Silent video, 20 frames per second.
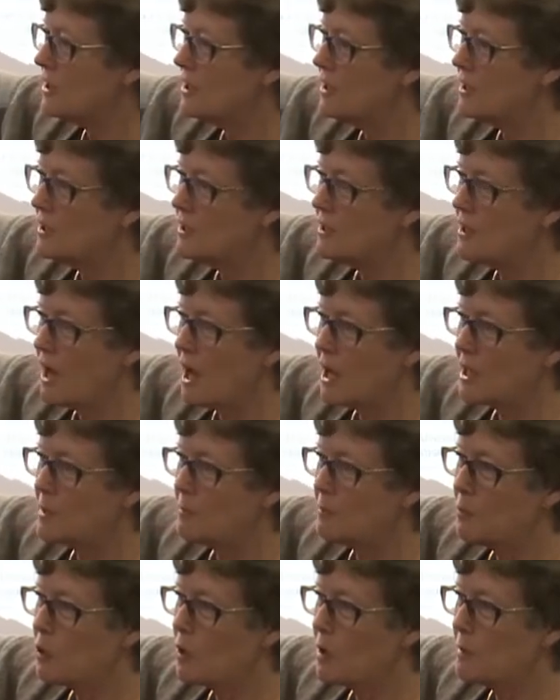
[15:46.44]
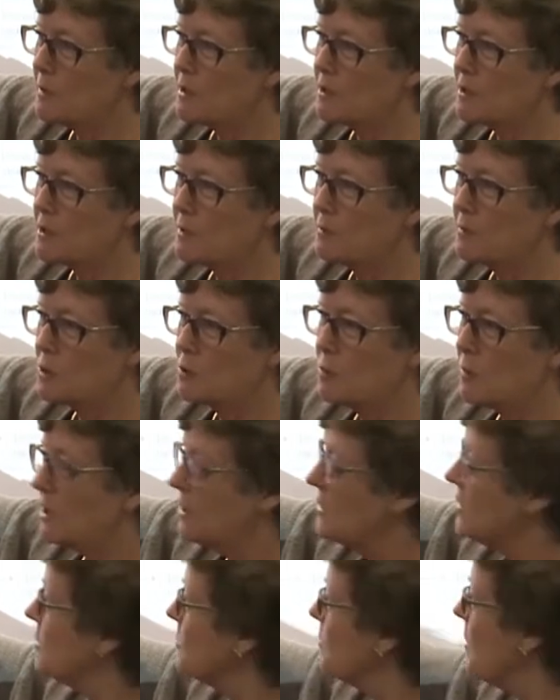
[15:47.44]
in unemployment
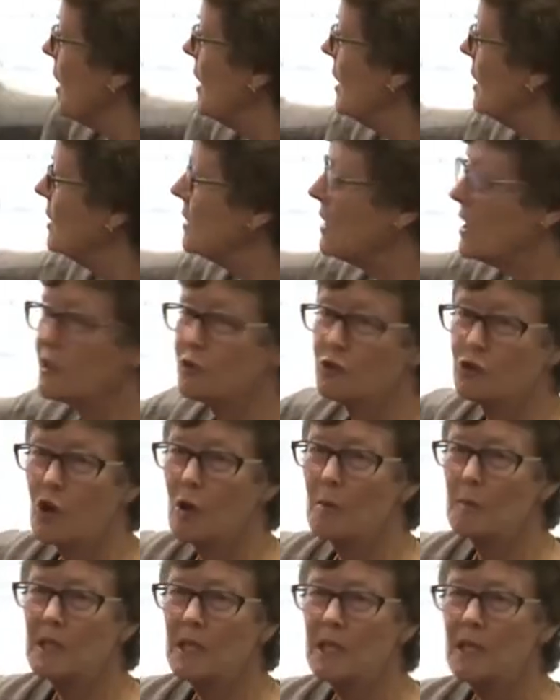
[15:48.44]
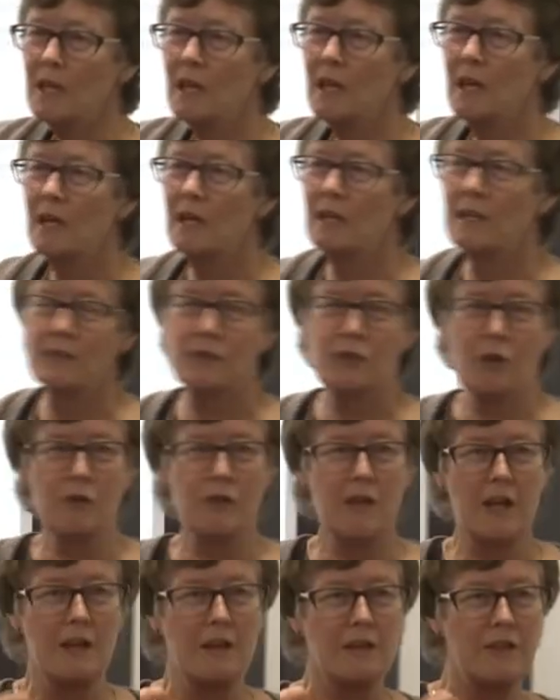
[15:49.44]
between Spain and Germany. So
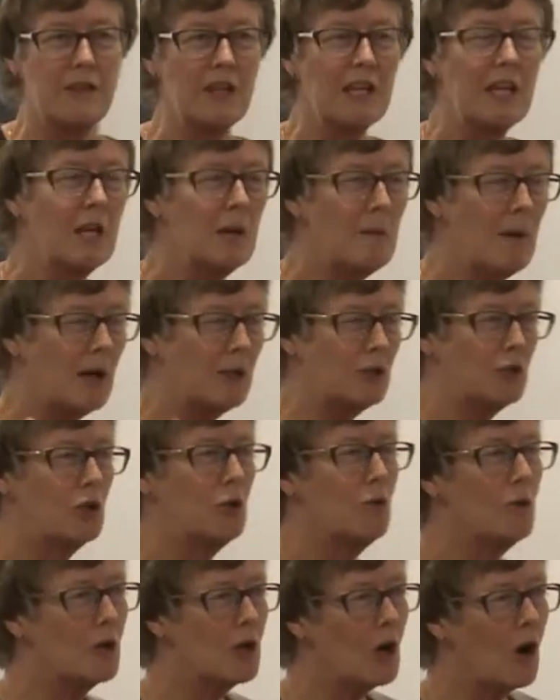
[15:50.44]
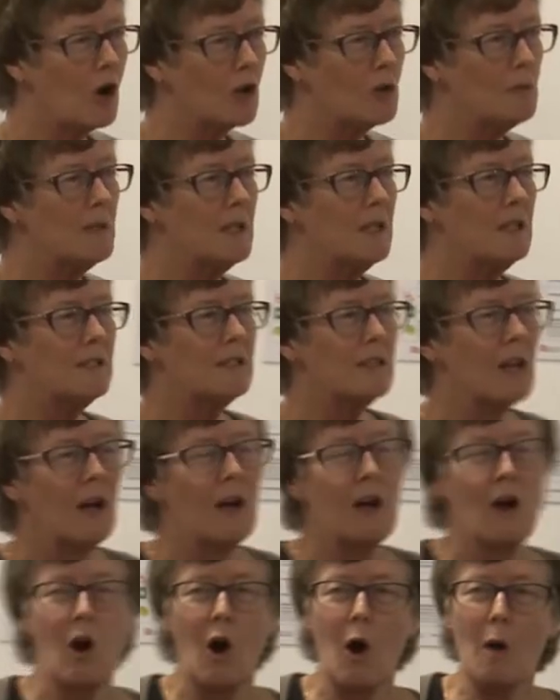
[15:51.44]
they're thinking about two economies
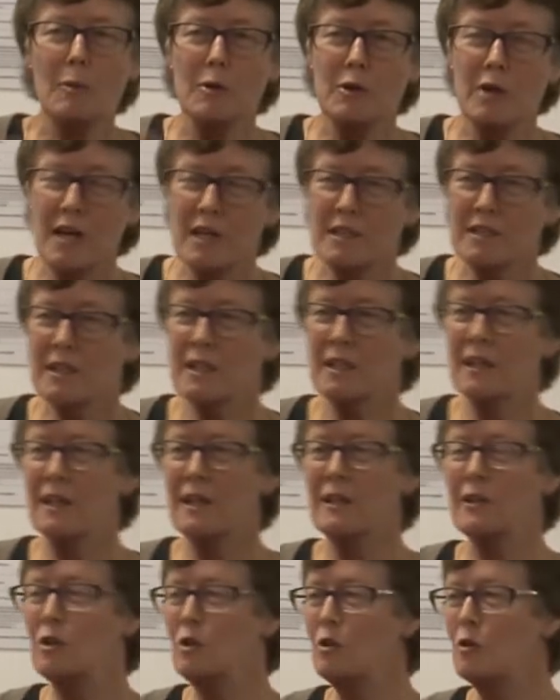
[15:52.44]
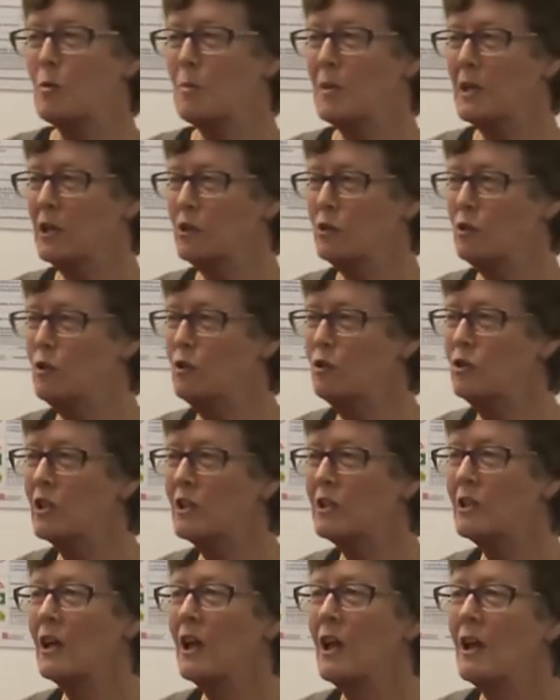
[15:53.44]
operating in the European
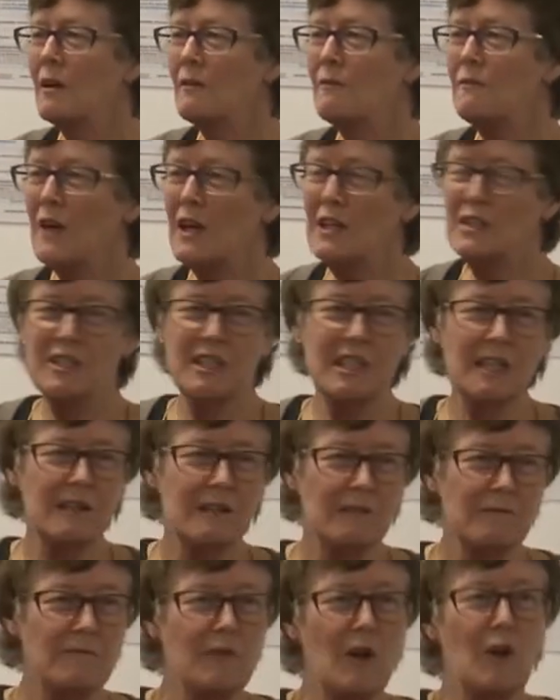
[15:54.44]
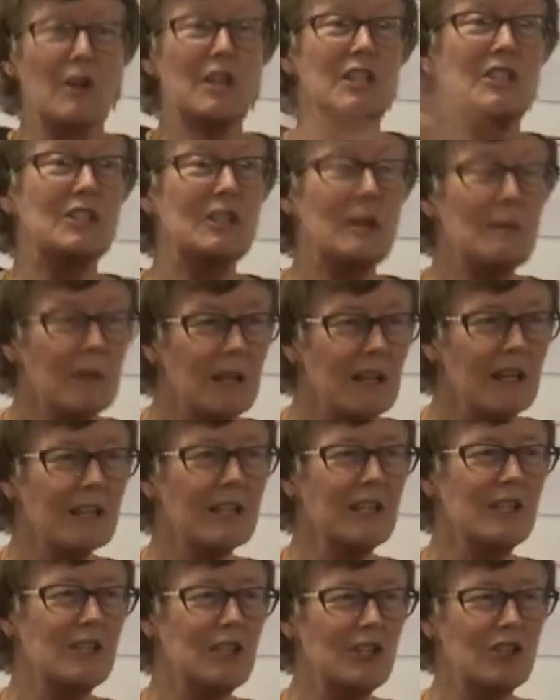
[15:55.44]
Union, facing very similar
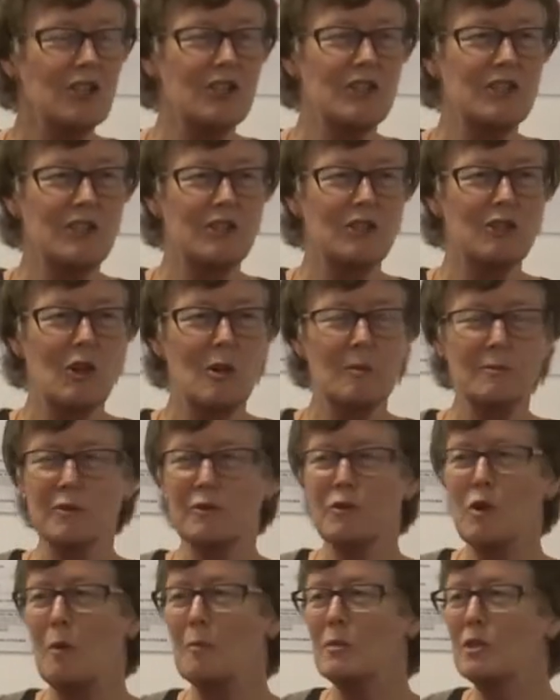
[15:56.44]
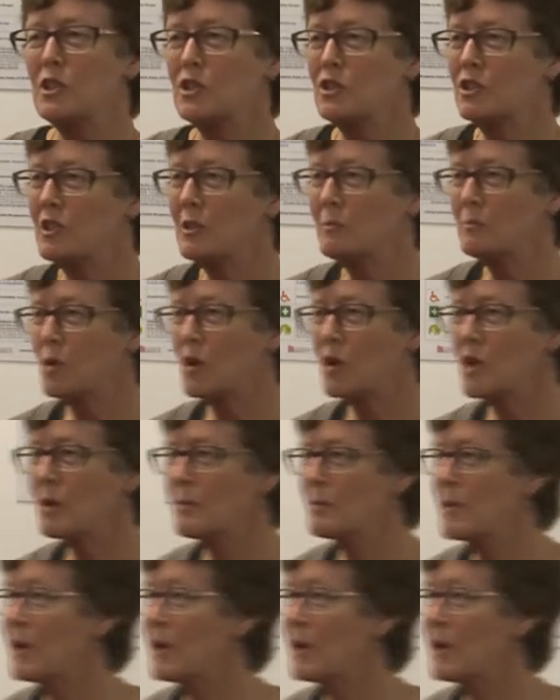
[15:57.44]
conditions in terms of competition in product